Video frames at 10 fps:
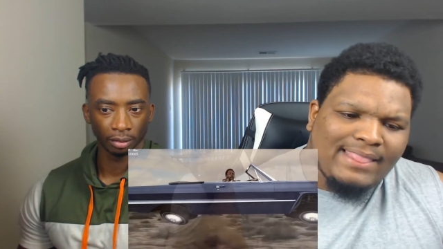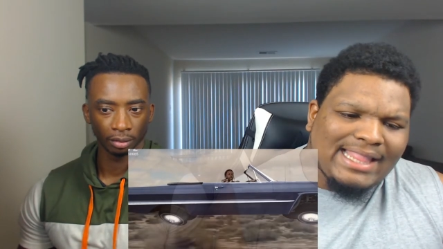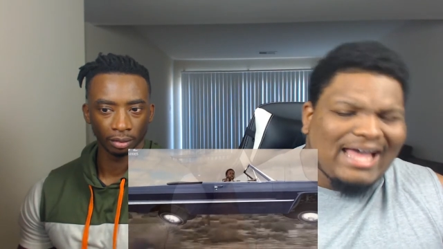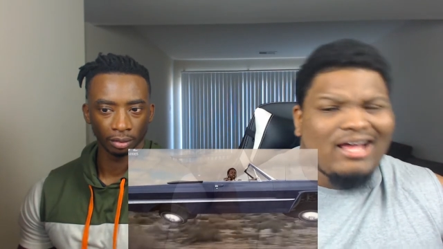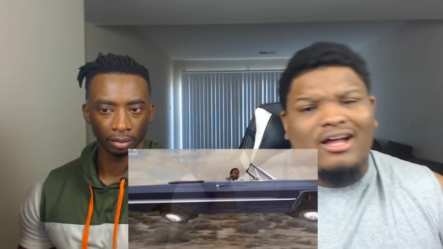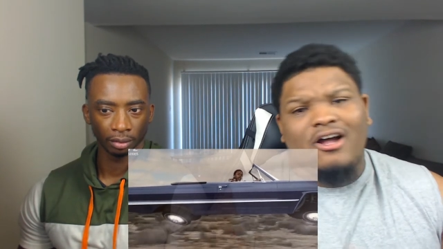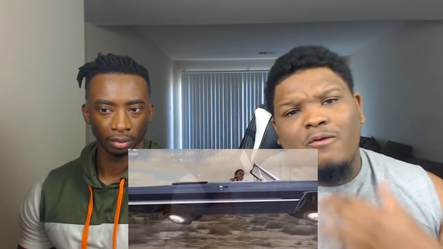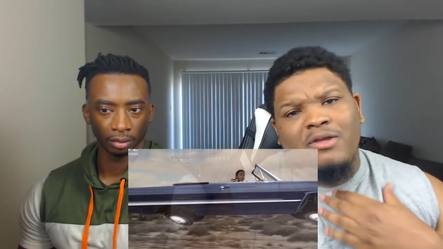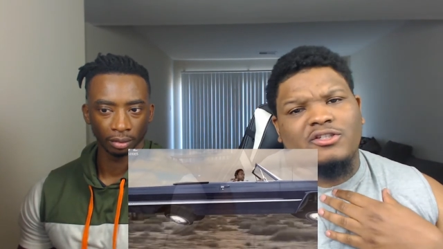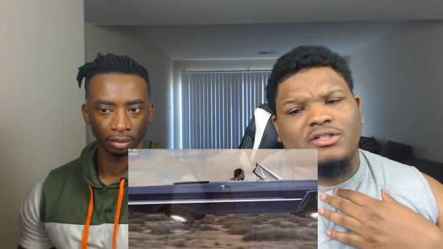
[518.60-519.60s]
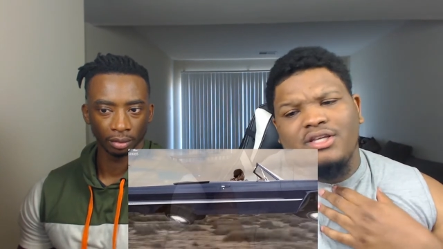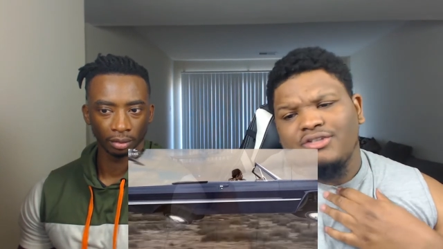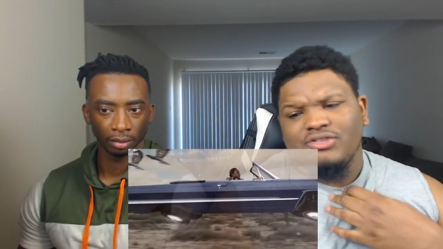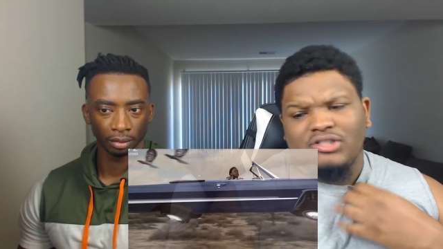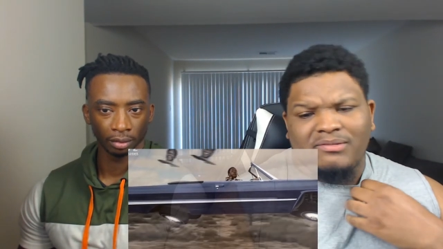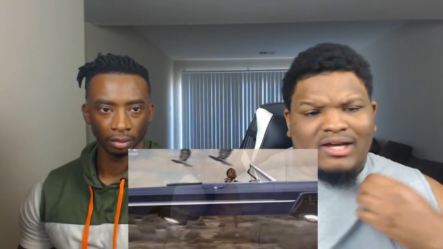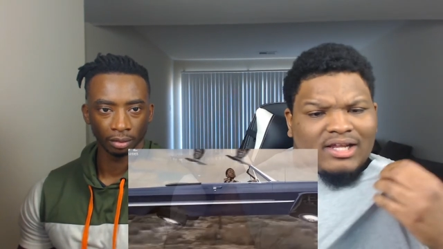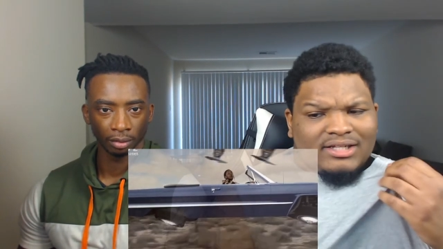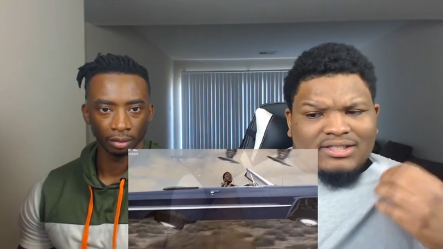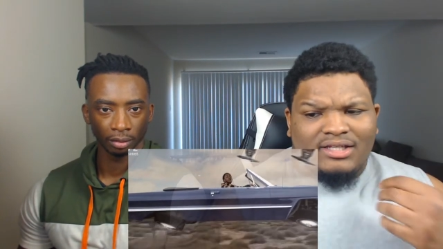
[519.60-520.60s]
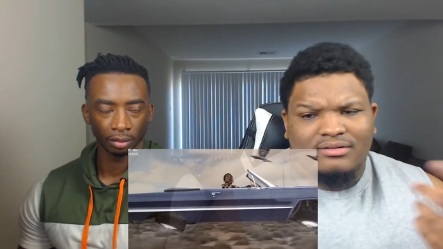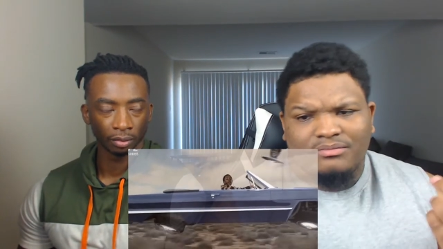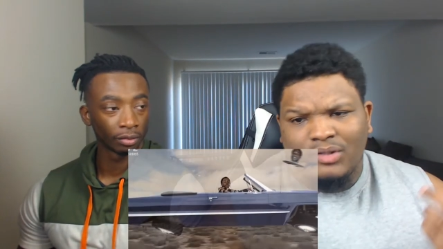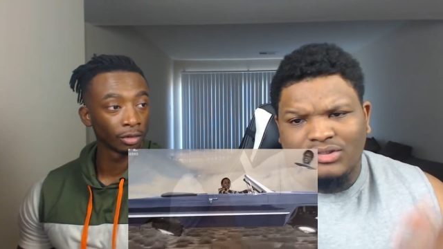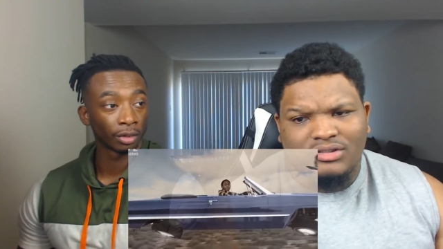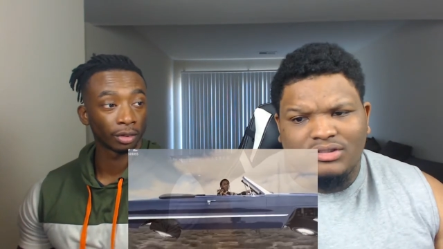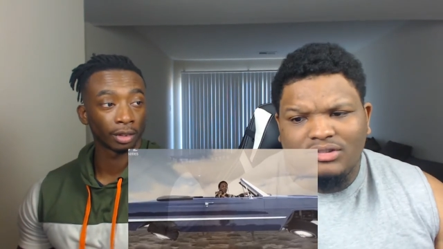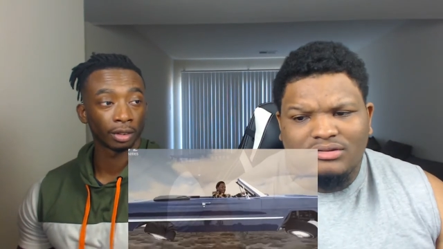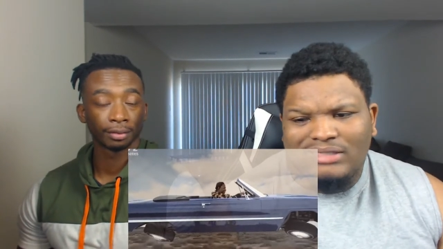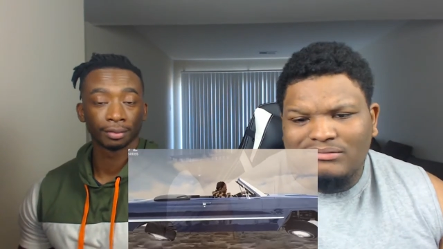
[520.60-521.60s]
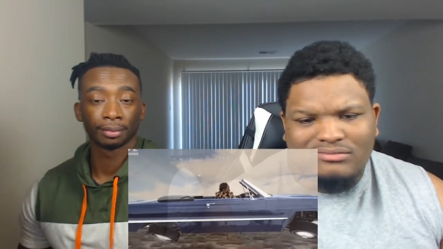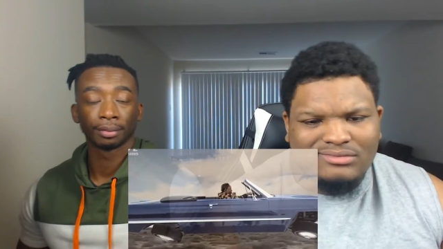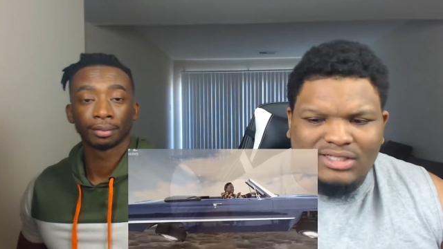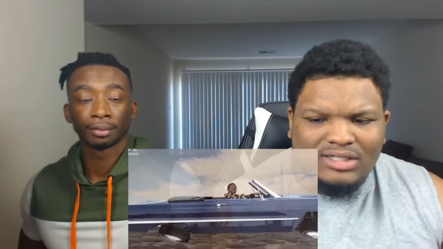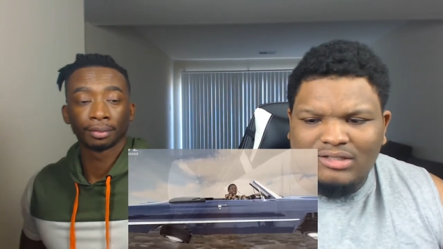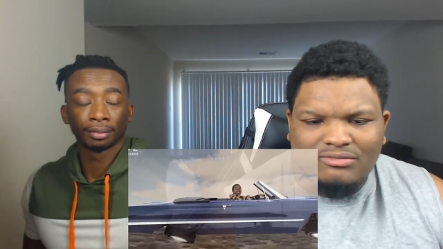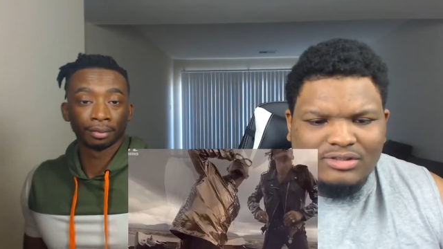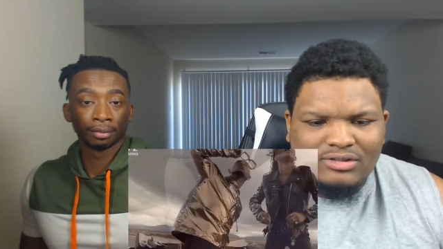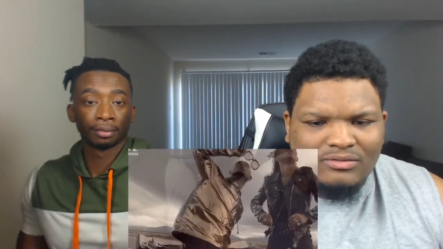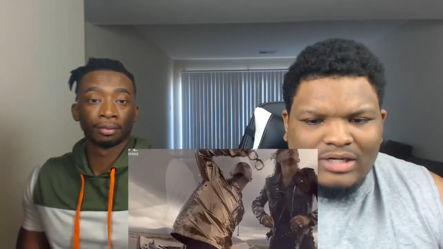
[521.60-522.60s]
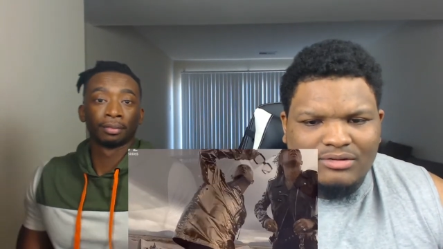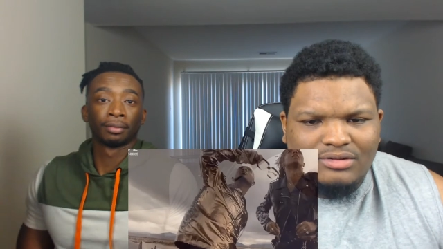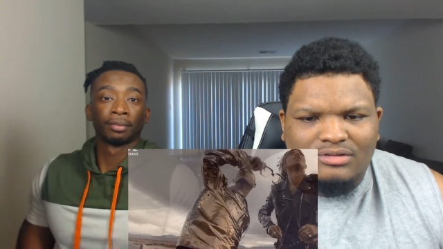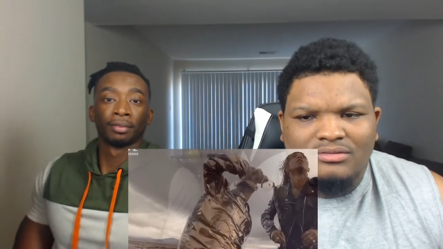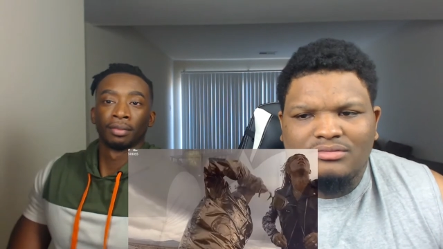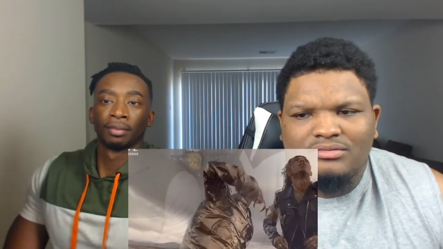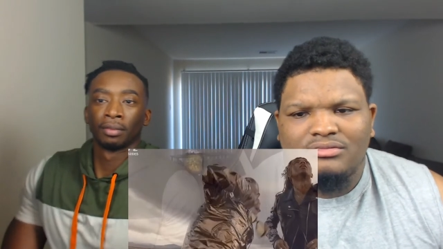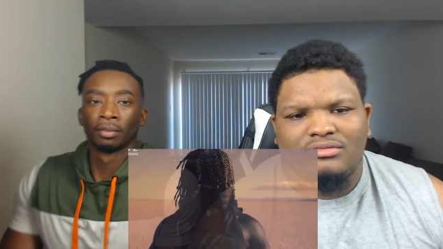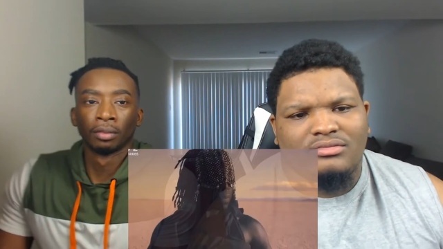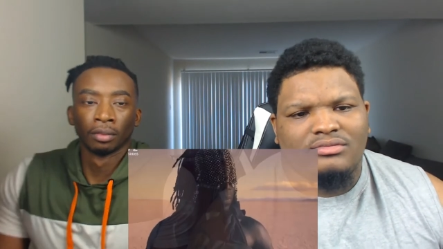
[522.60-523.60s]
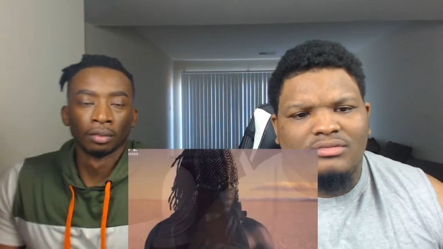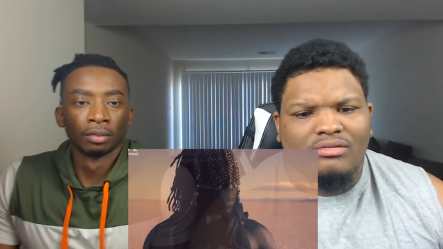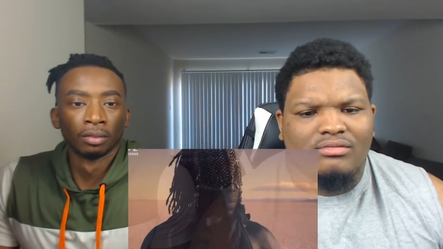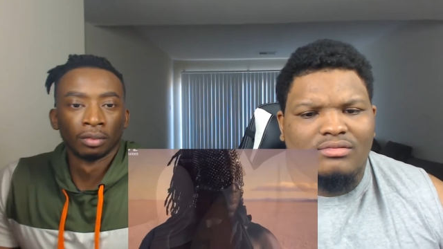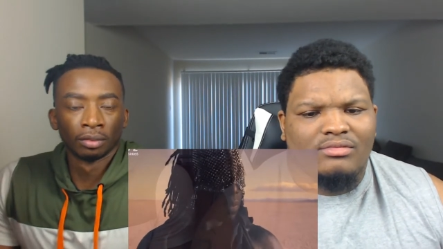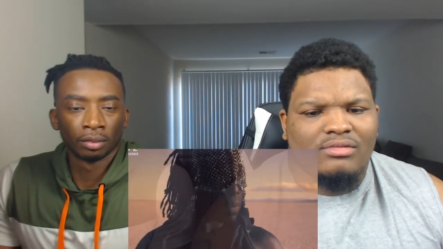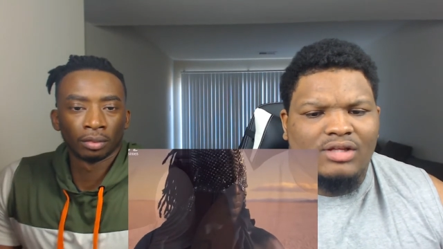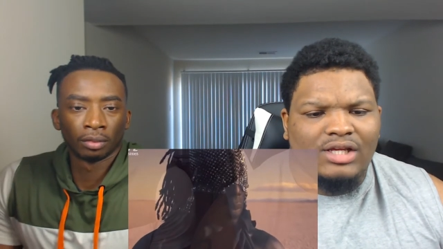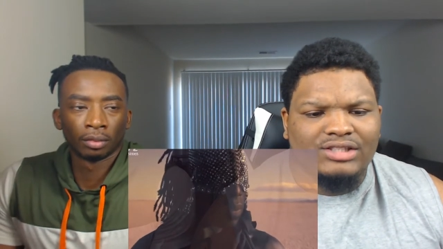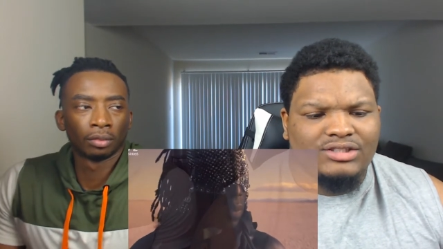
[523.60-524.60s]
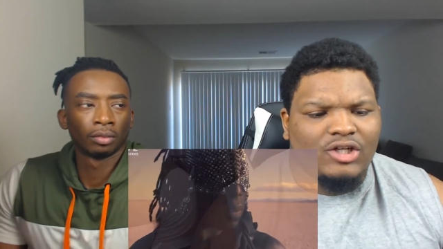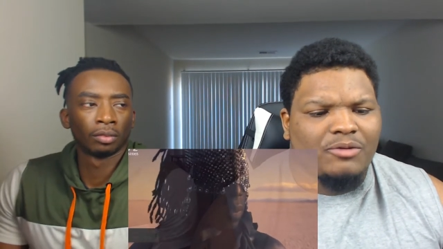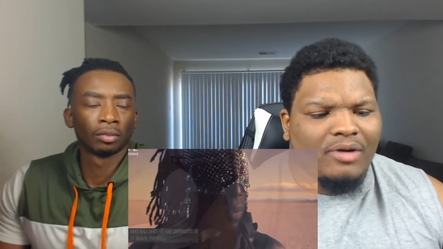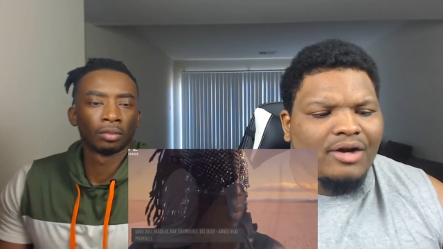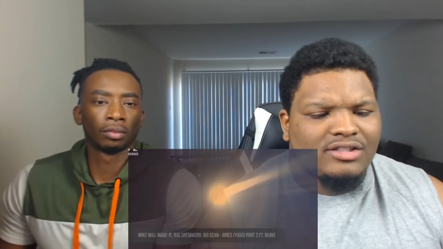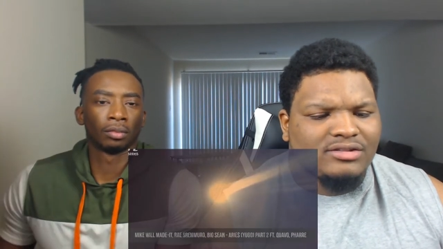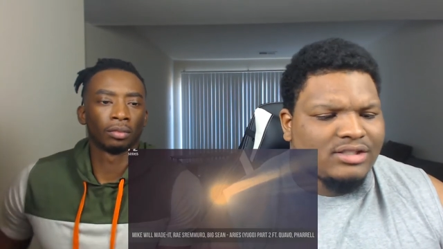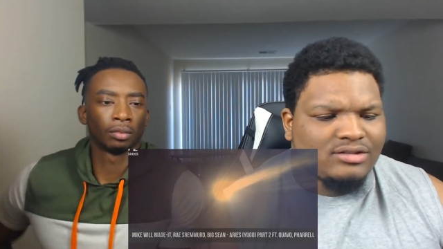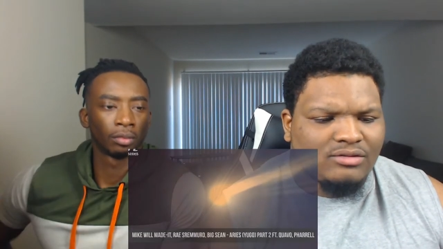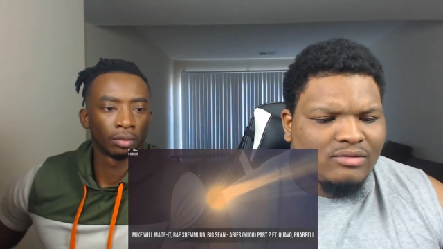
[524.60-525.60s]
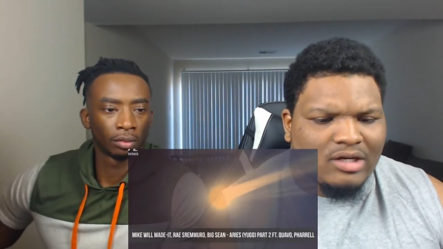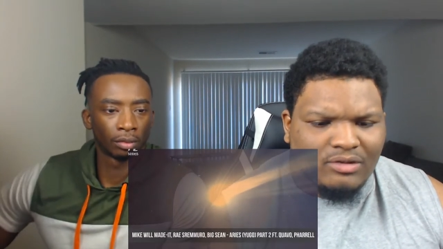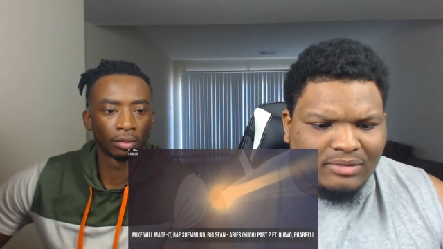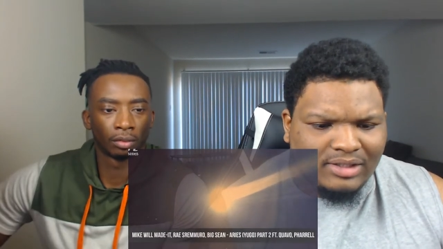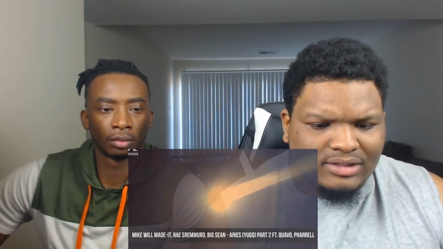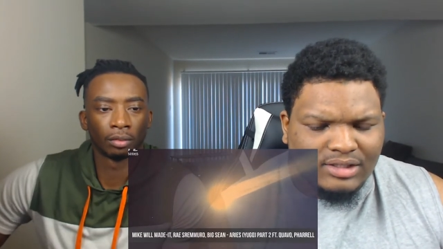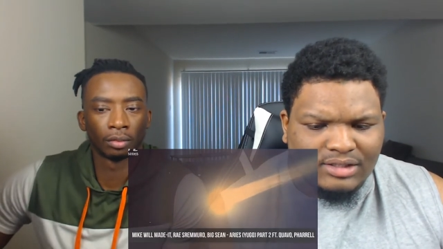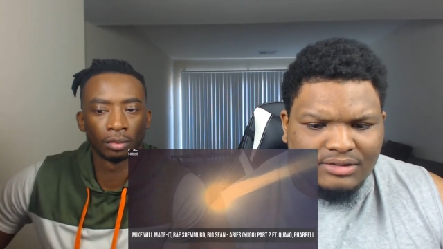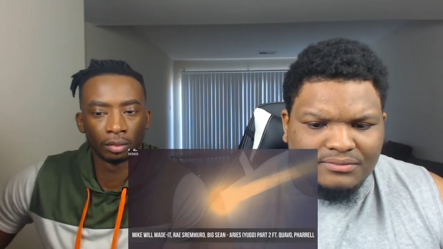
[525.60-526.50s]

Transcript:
Speaker 1: I, I don't mess with Kendrick Lamar like that personally. I'm, yeah, I don't really rock with him. He's a dope artist. I just don't rock with him like that.